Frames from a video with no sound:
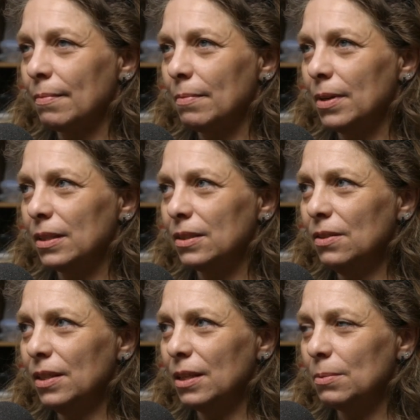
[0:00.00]
But I
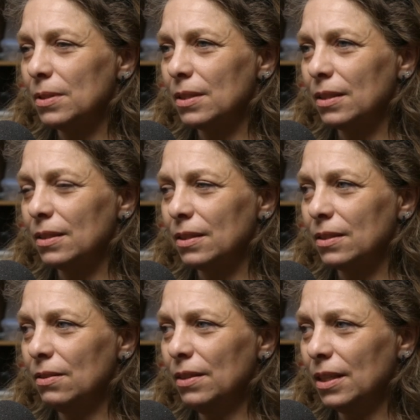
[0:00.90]
don't think it was. I
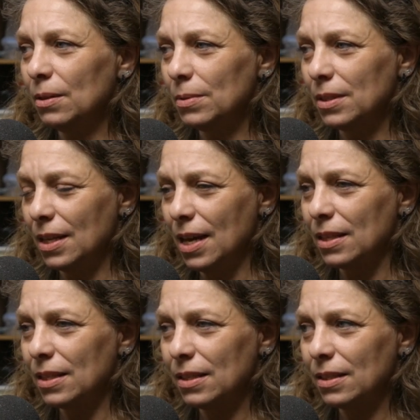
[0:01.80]
don't think it was
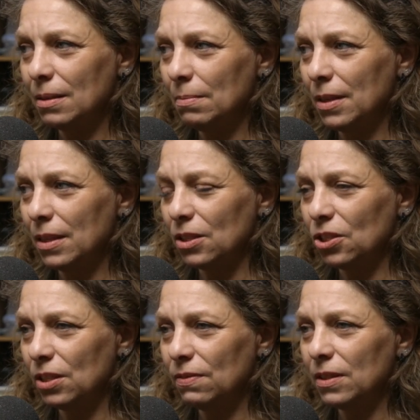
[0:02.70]
that. There's something that
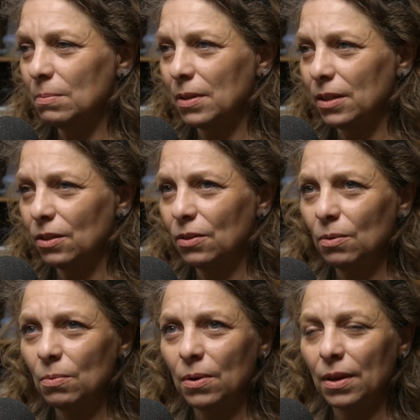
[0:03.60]
shifted, but I don't
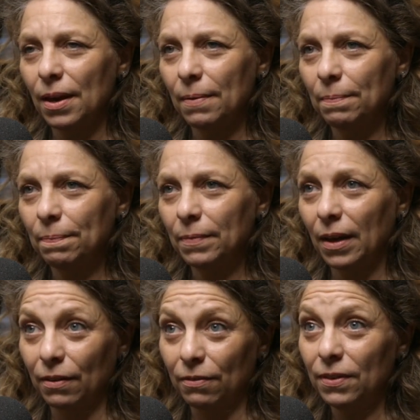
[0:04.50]
know what yet. I
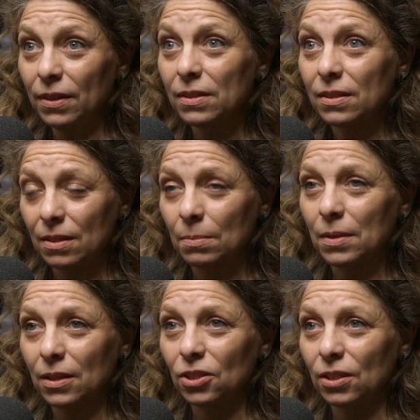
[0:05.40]
can feel that
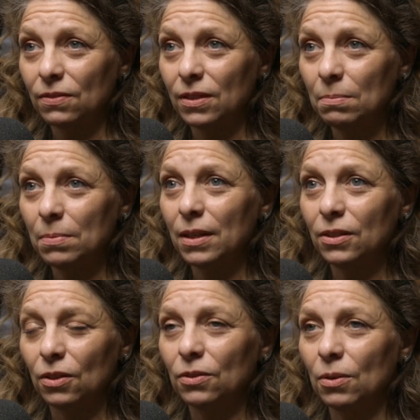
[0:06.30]
something shifted, but I
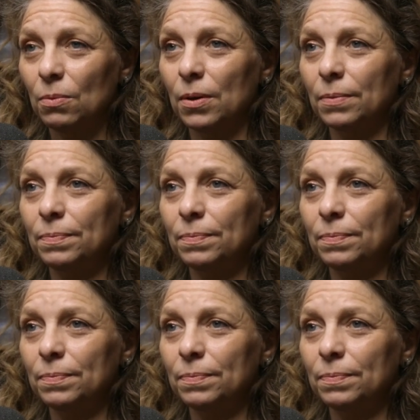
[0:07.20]
don't know what.